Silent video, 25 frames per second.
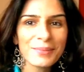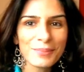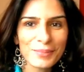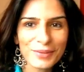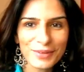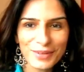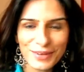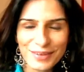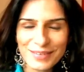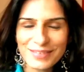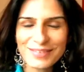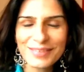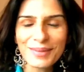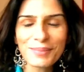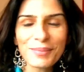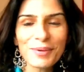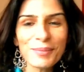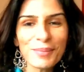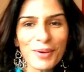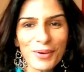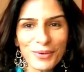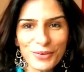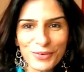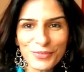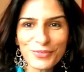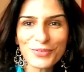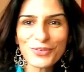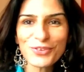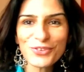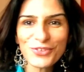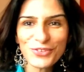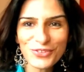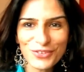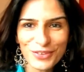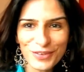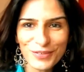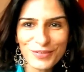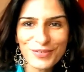but there is some amount of a
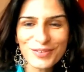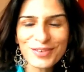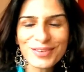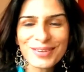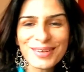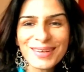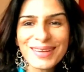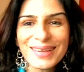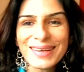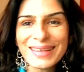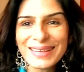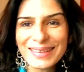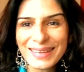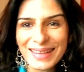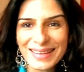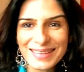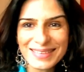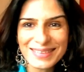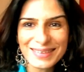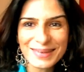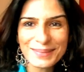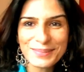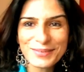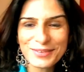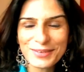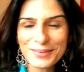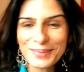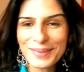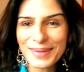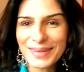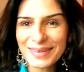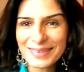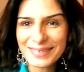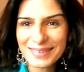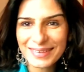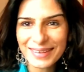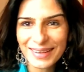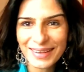shift that seems to be
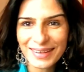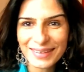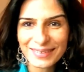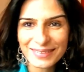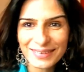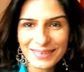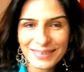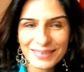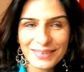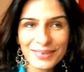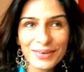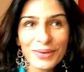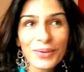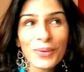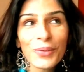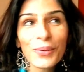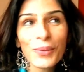indicated